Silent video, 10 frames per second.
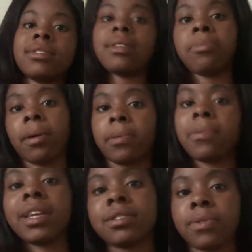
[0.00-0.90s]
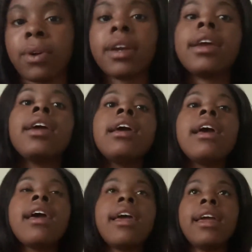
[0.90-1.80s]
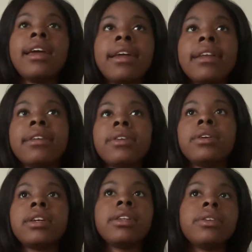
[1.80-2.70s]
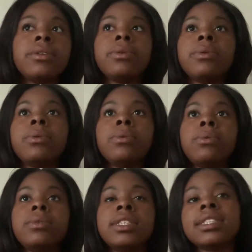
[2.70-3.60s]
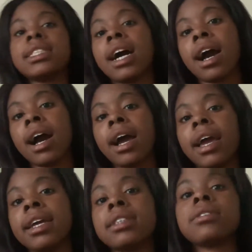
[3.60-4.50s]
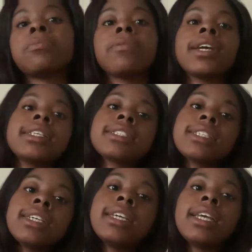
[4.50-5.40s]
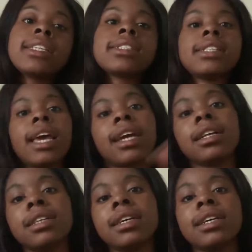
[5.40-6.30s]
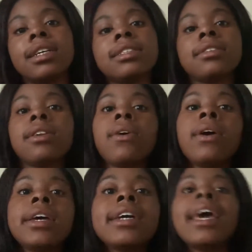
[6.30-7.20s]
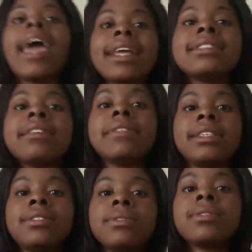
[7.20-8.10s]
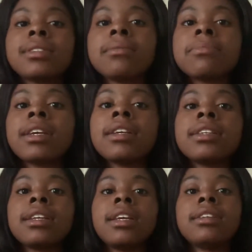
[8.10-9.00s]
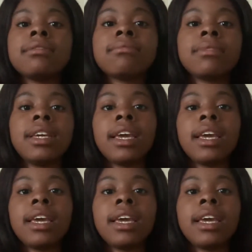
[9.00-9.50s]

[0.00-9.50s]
the proper place for it and you can do designs bracelets necklace you know activities do something in